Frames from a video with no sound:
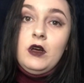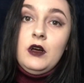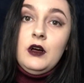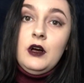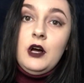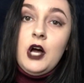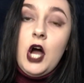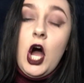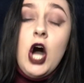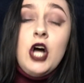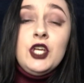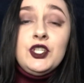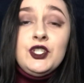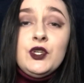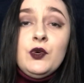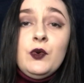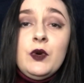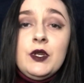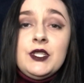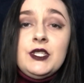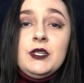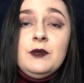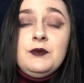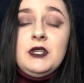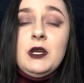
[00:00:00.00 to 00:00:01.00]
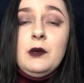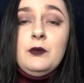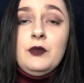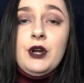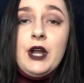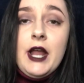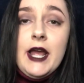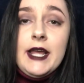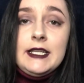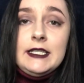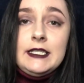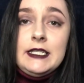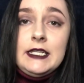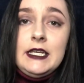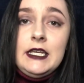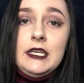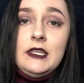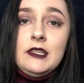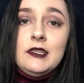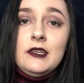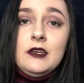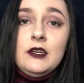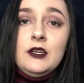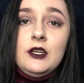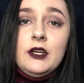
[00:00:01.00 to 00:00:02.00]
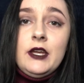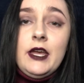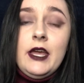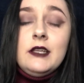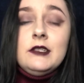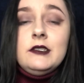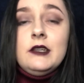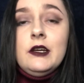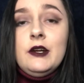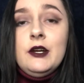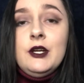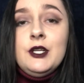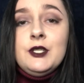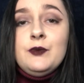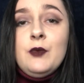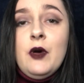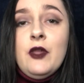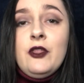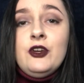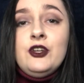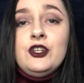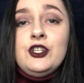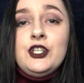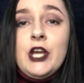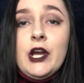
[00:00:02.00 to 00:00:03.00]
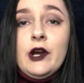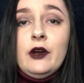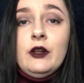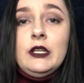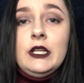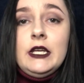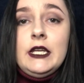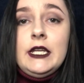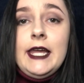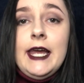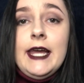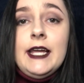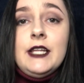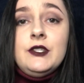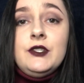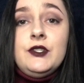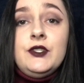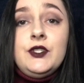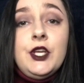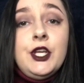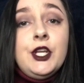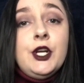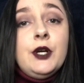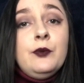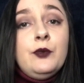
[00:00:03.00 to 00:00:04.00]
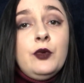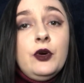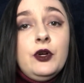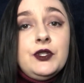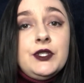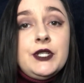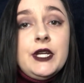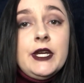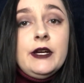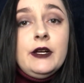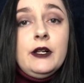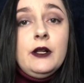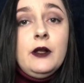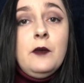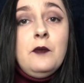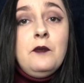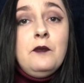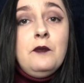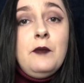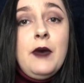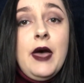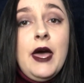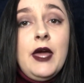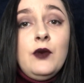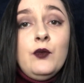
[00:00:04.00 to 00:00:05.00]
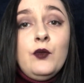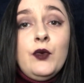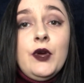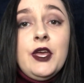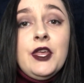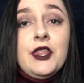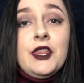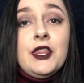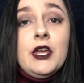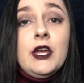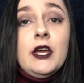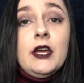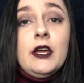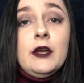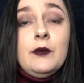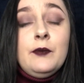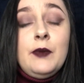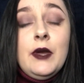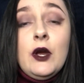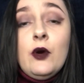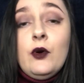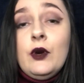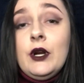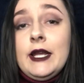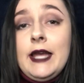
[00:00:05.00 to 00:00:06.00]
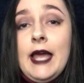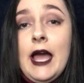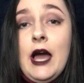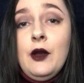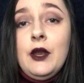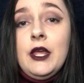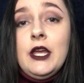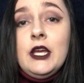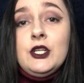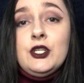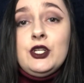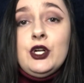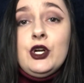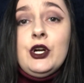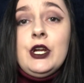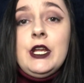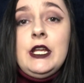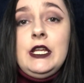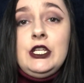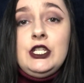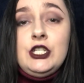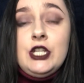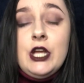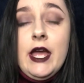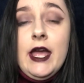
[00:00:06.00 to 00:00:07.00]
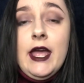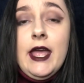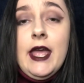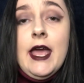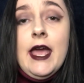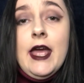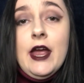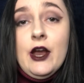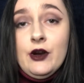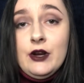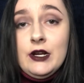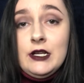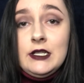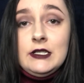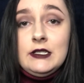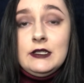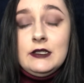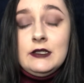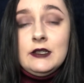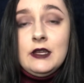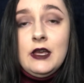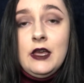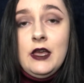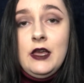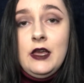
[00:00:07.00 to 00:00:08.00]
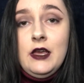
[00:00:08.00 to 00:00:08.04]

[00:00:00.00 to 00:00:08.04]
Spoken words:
Also on September 19th, Kaysera's mother Geraldine and Cedar Bulltail met with Bighorn County Attorney Jay Harris.